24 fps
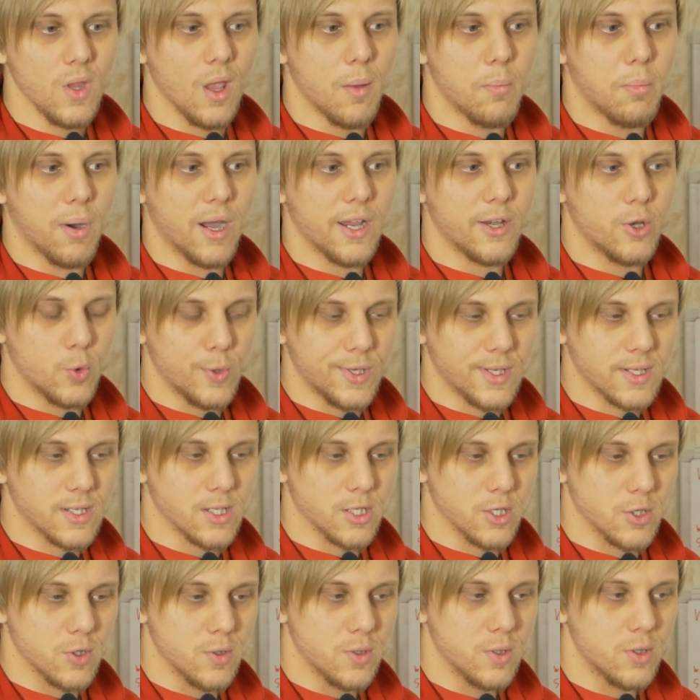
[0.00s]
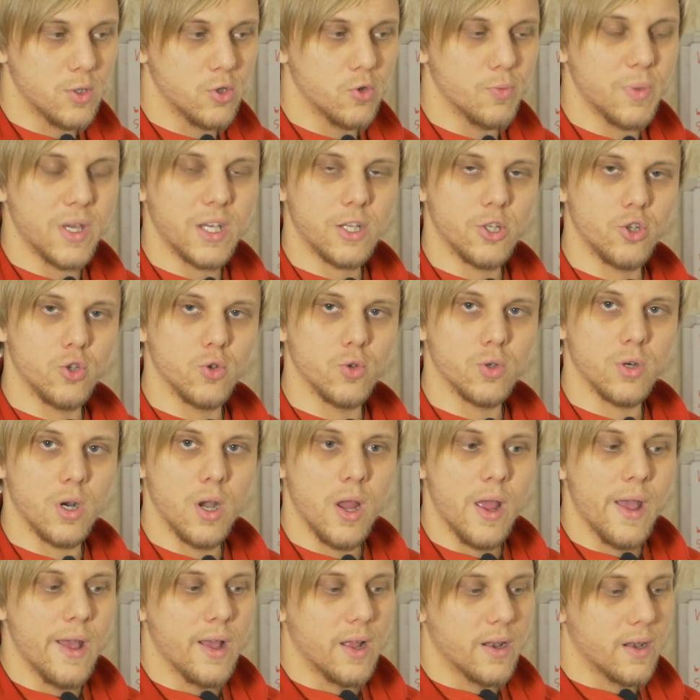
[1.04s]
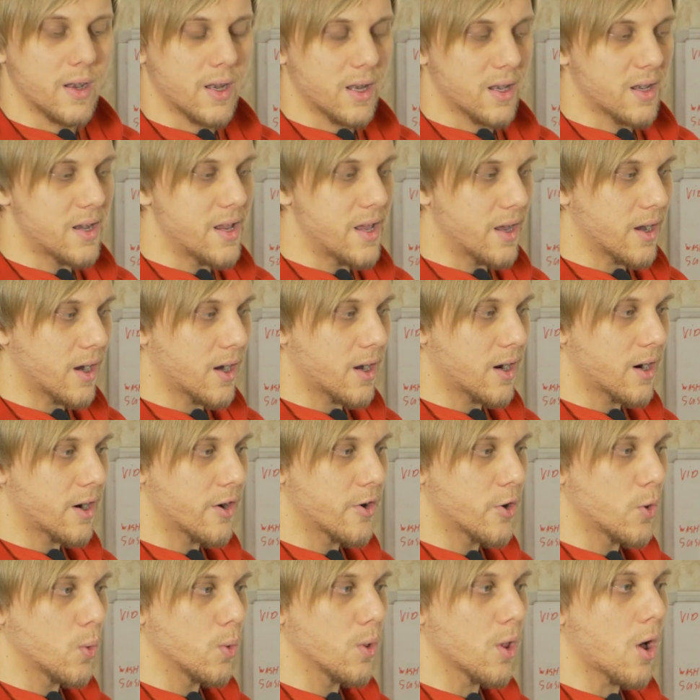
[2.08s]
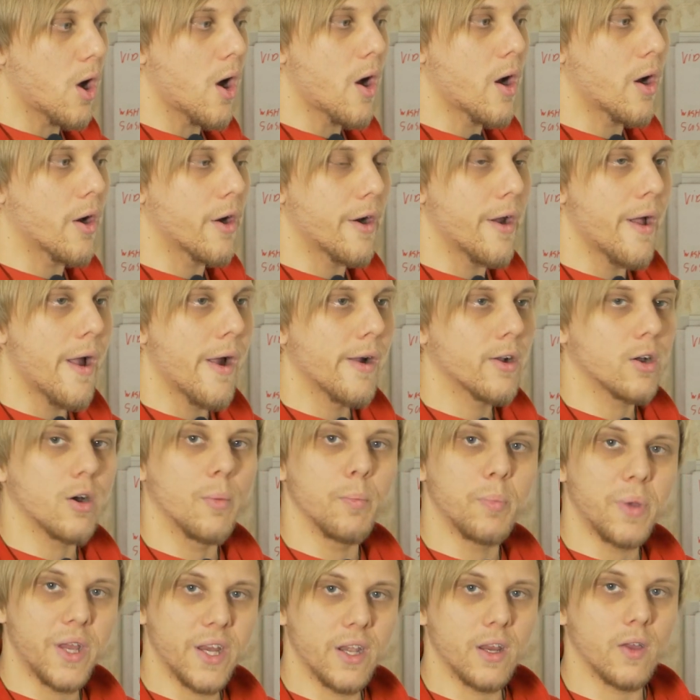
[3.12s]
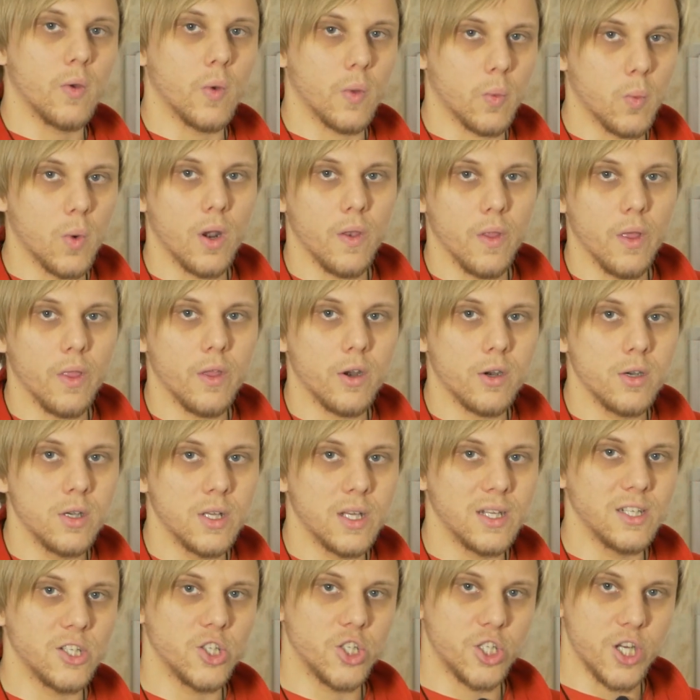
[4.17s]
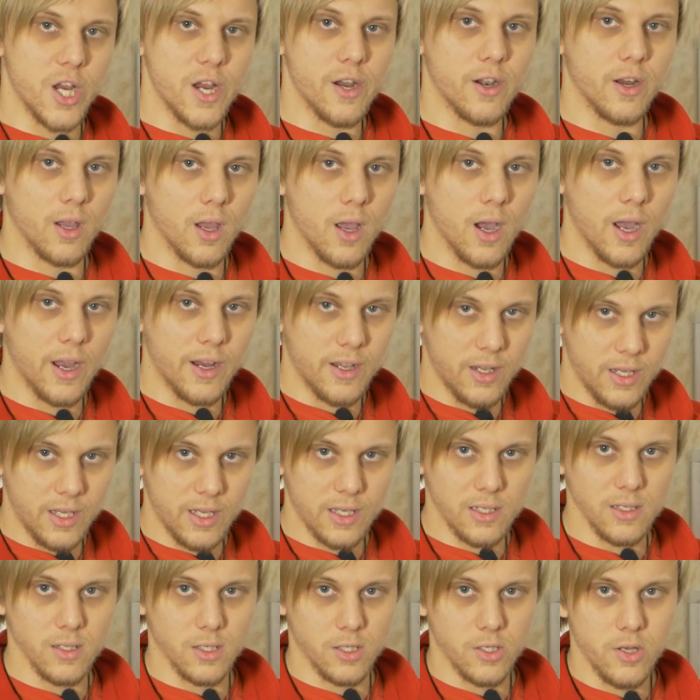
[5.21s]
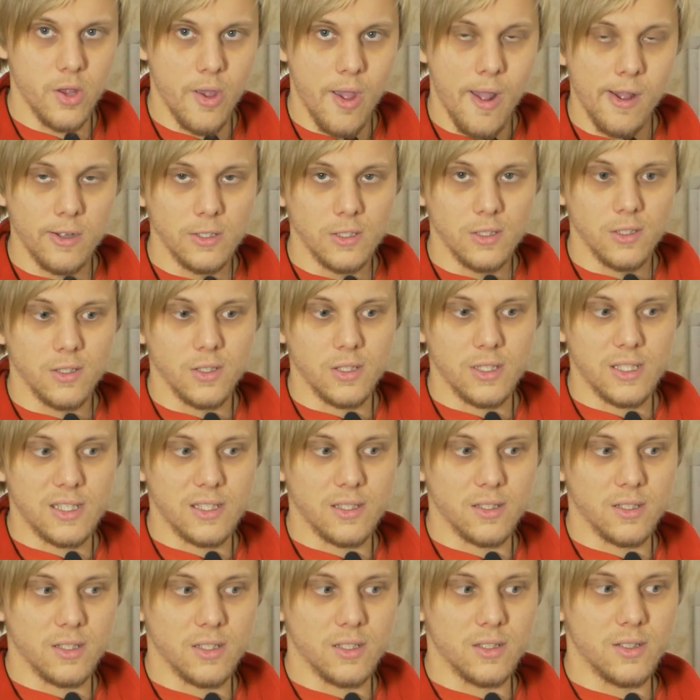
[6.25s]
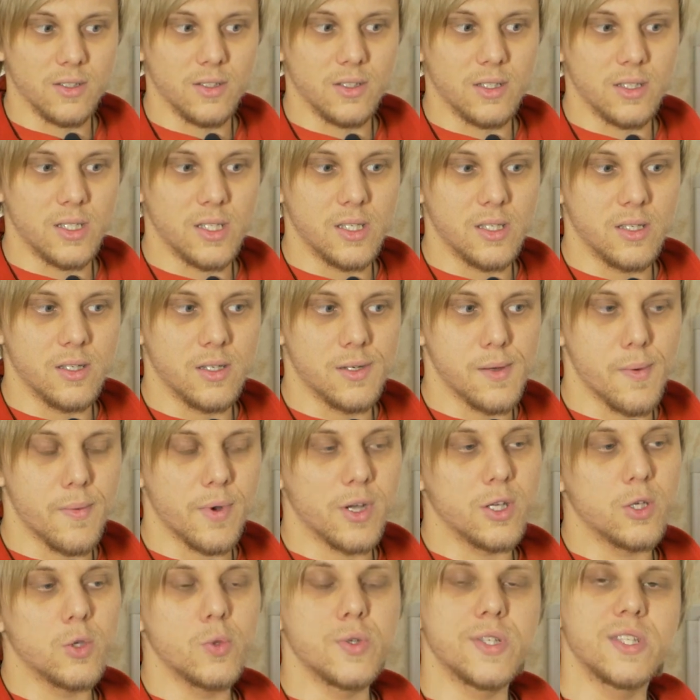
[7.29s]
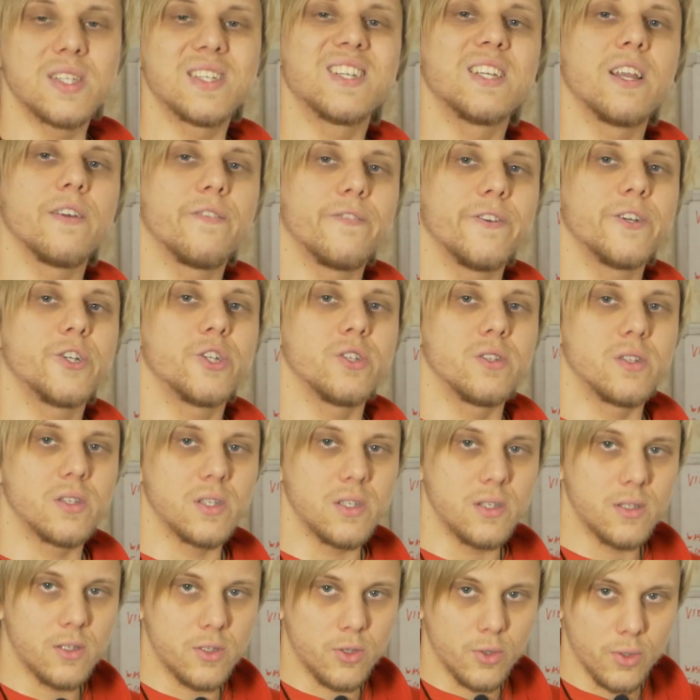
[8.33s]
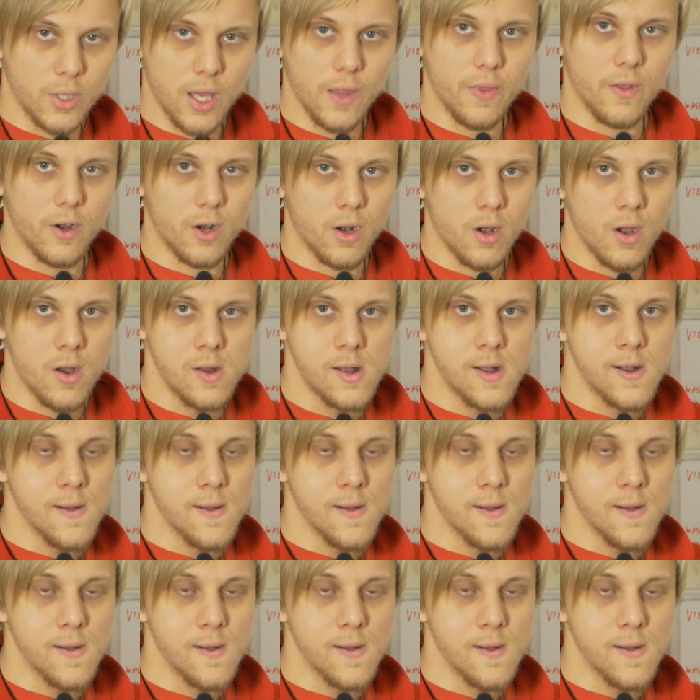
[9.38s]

By doing so, you make sure that they are no longer competing with one another and sharing ideas and reducing inefficiencies together.